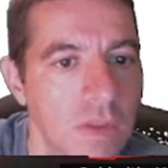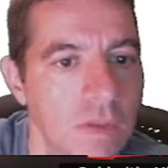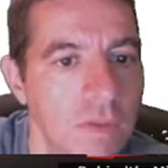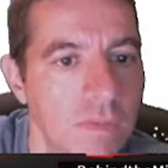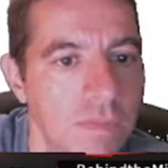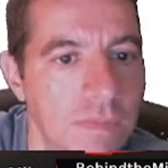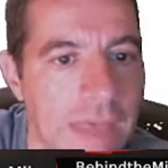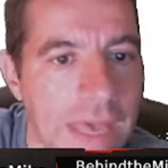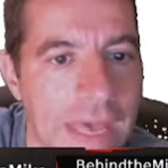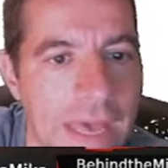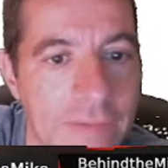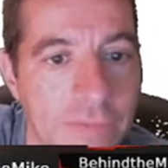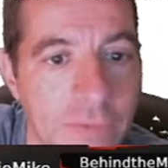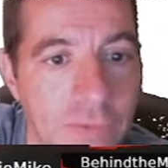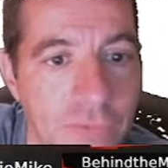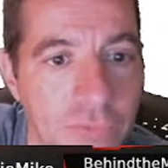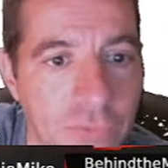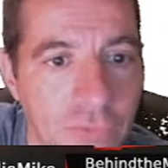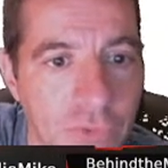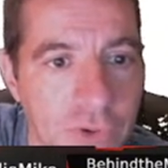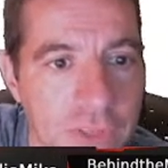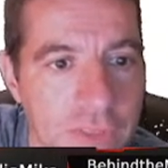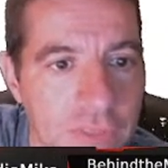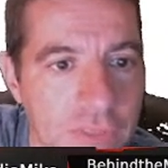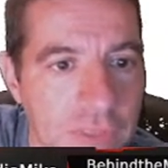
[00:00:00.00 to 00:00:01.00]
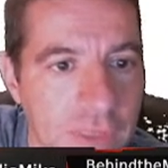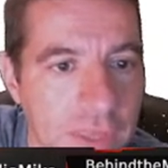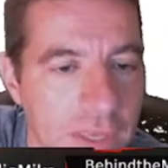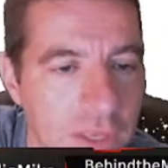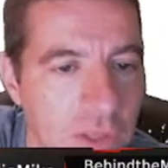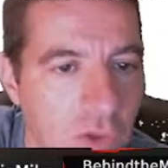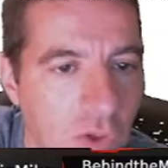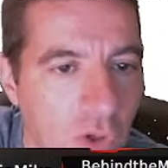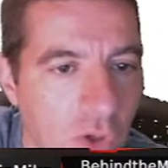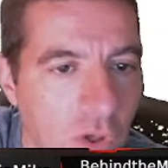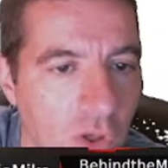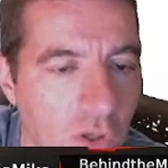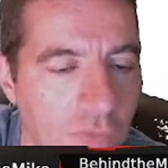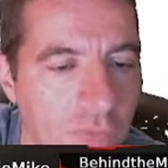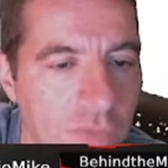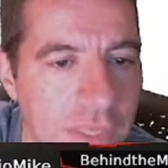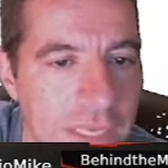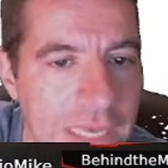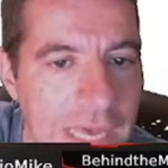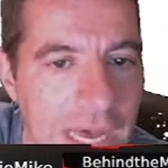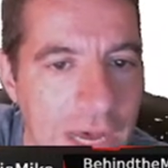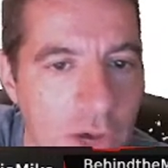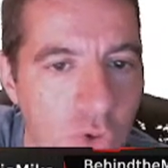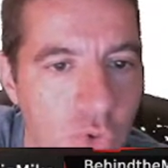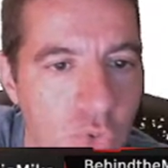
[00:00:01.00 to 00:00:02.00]
they have a free thing called the
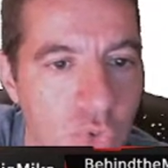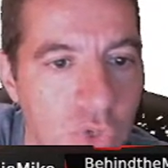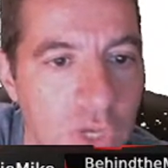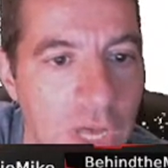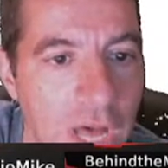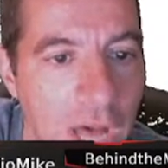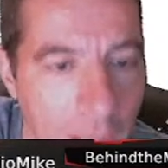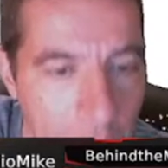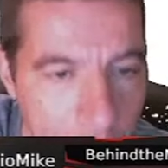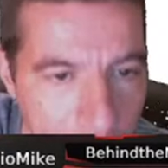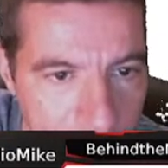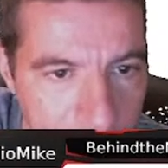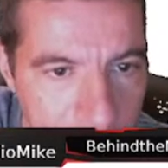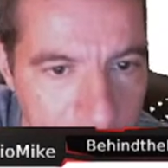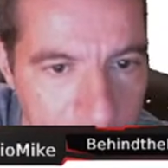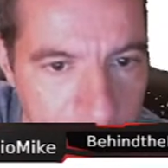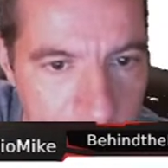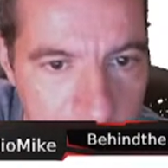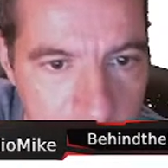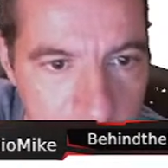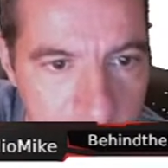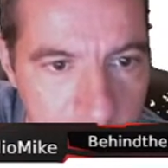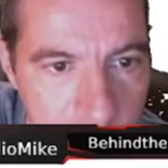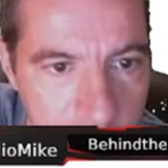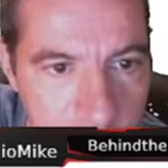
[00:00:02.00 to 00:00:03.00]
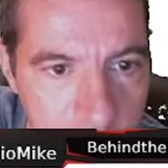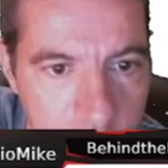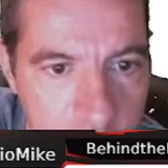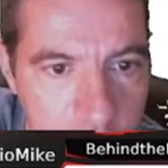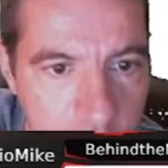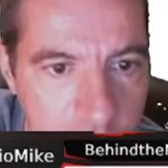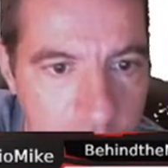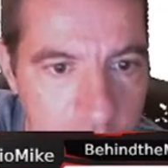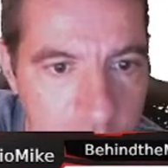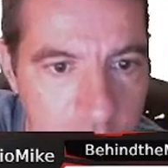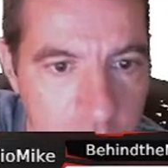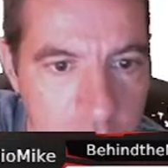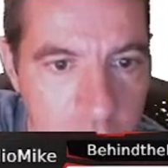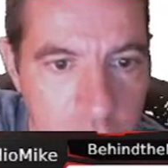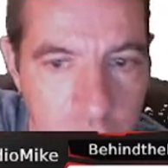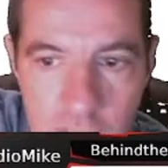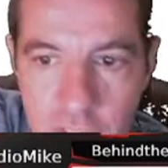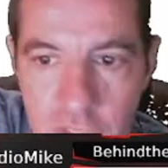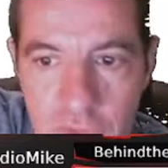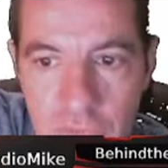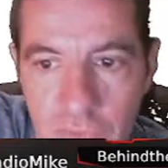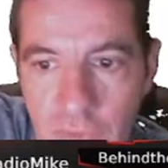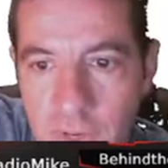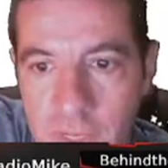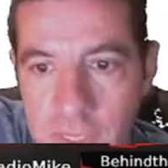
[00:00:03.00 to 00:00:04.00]
Yahoo Cup. It's
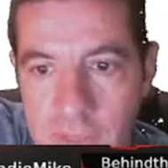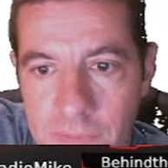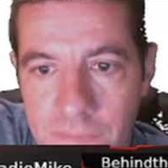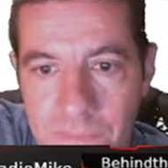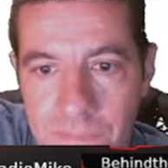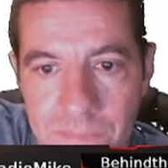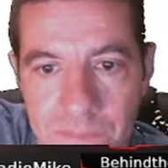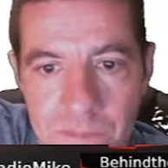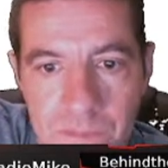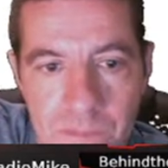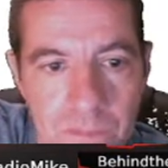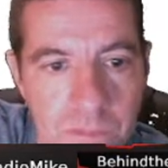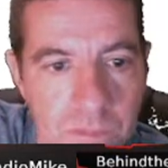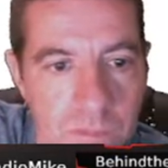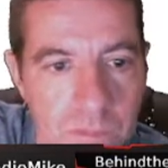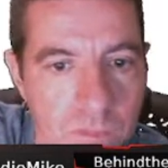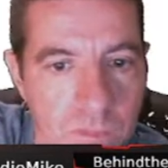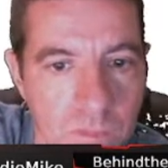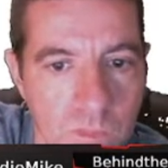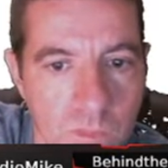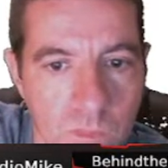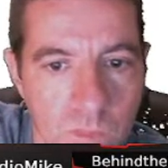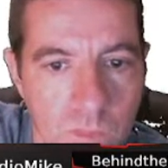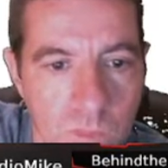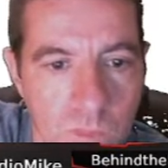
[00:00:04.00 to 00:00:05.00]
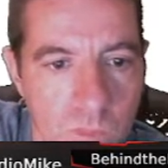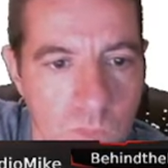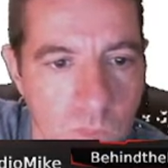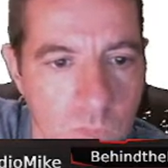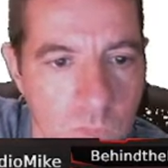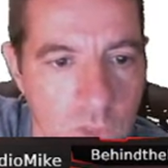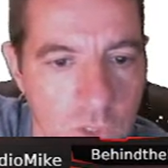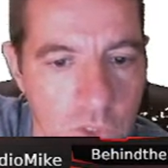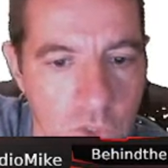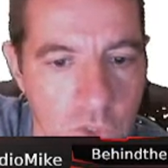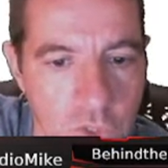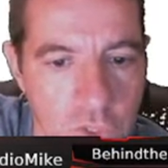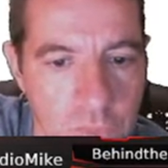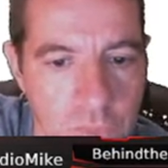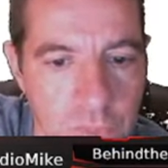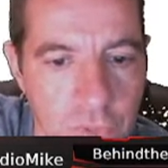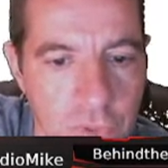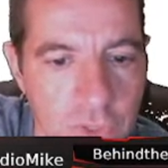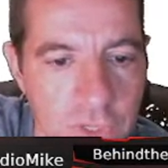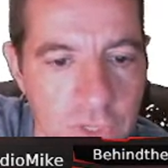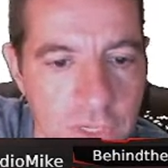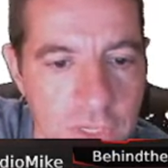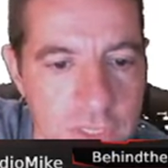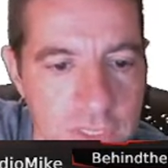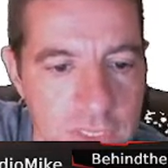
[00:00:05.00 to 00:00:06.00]
free. You just put
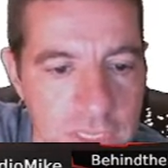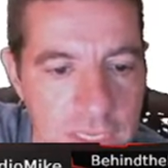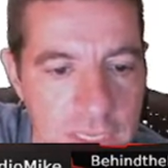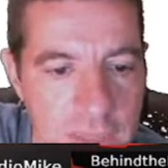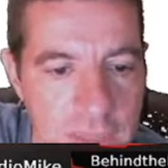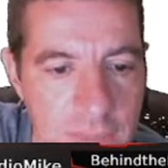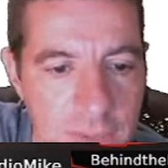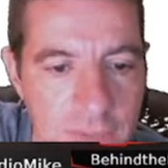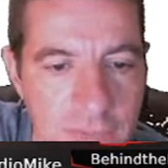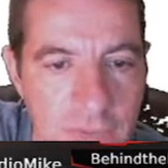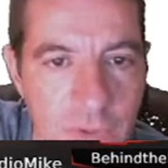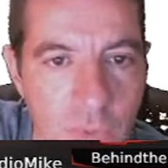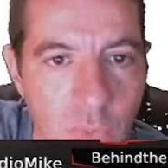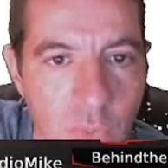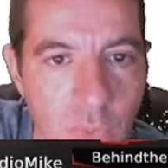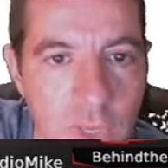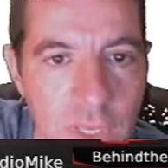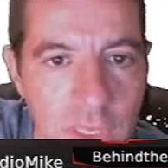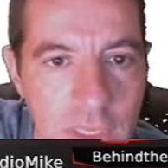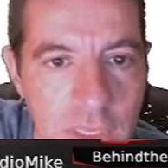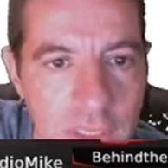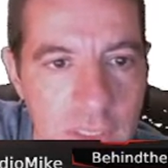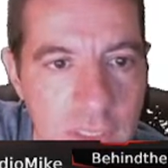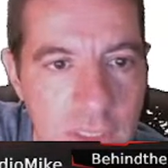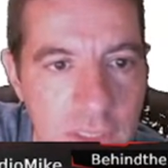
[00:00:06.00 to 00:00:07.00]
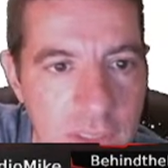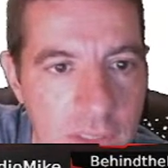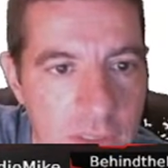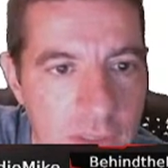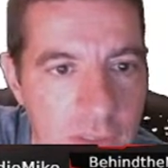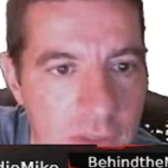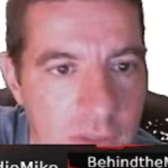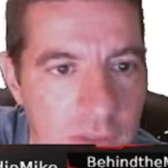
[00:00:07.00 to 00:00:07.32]
in a team every week,